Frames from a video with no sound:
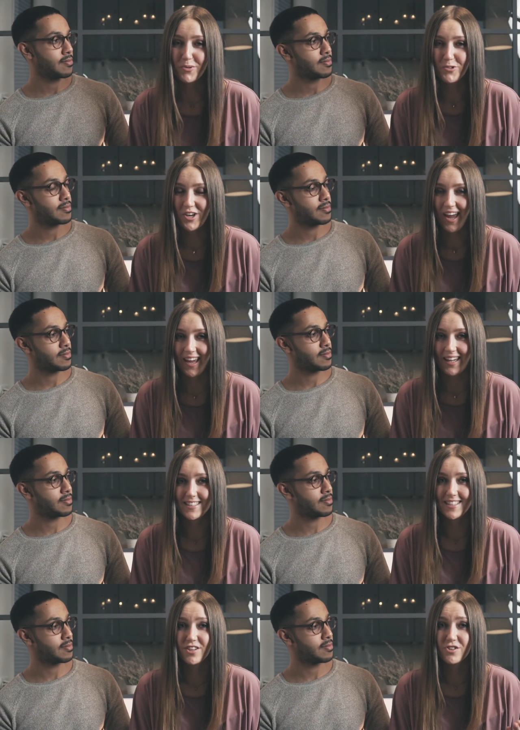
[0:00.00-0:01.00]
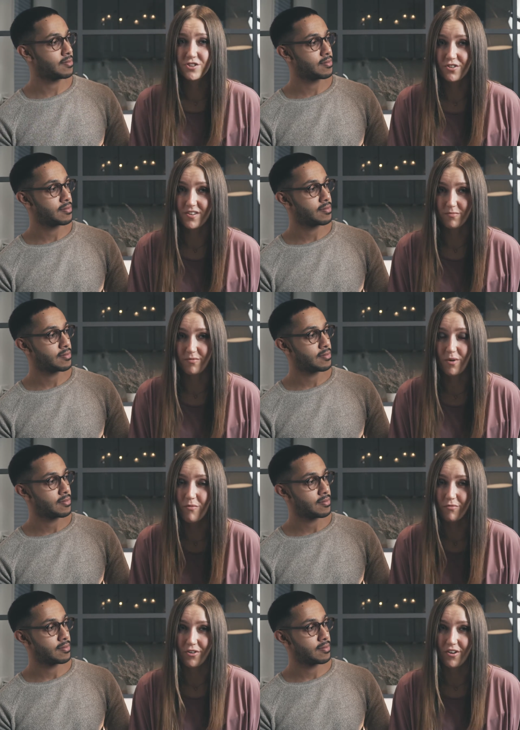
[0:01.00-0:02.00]
Speaker 1: to chase short term
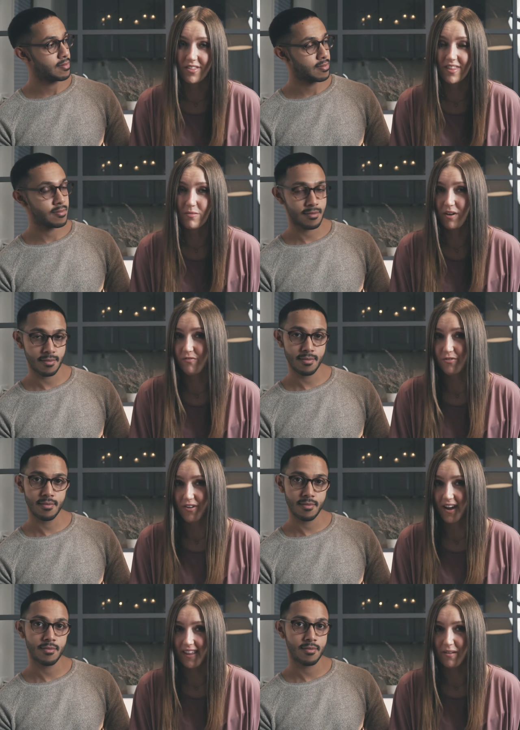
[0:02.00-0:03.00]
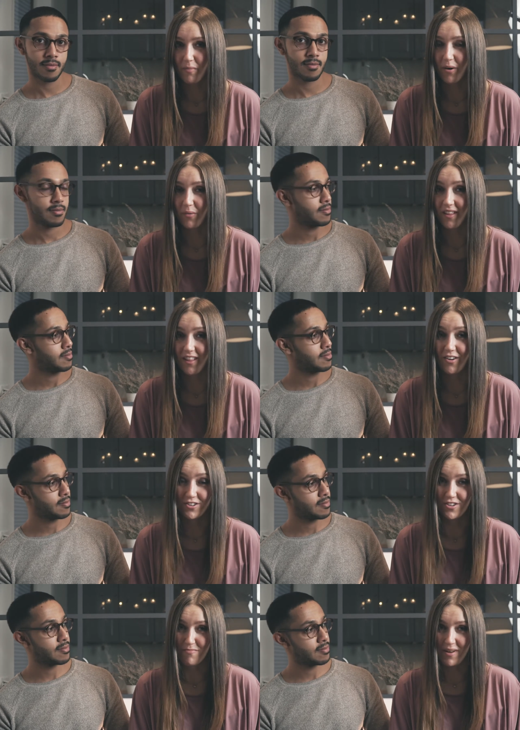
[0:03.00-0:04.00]
comfort that we forget about the
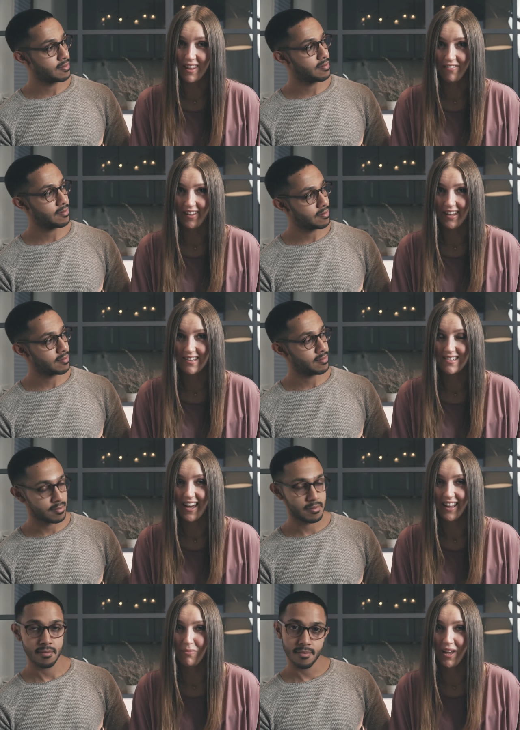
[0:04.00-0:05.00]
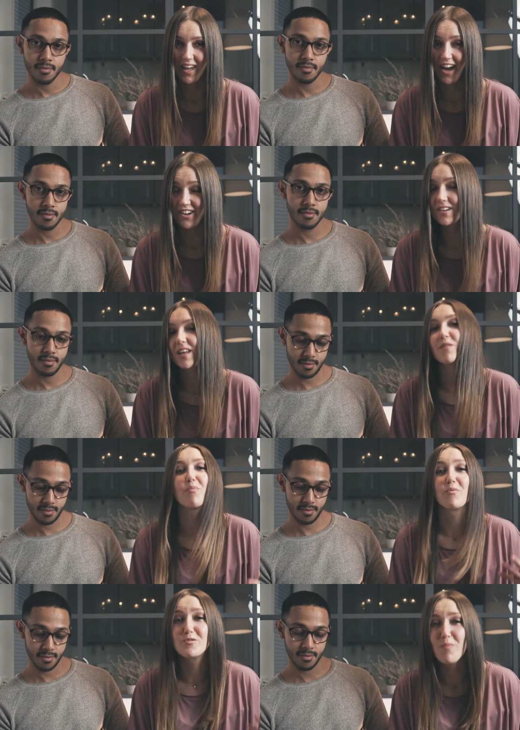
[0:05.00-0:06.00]
long term benefits and we
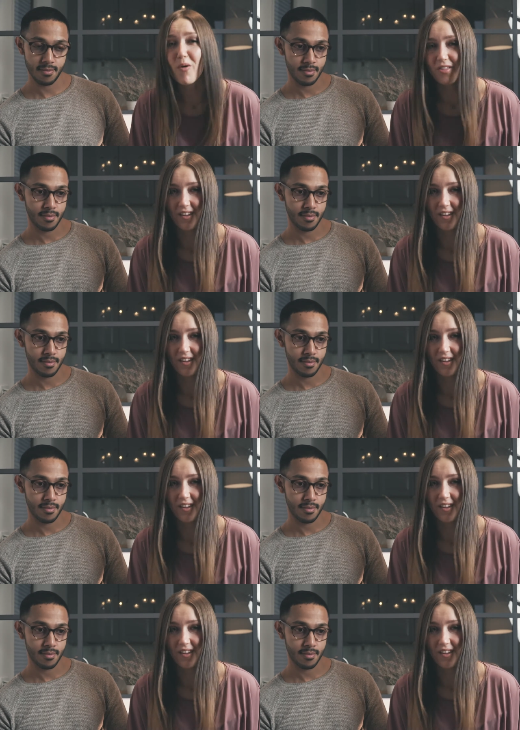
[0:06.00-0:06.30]
actually postpone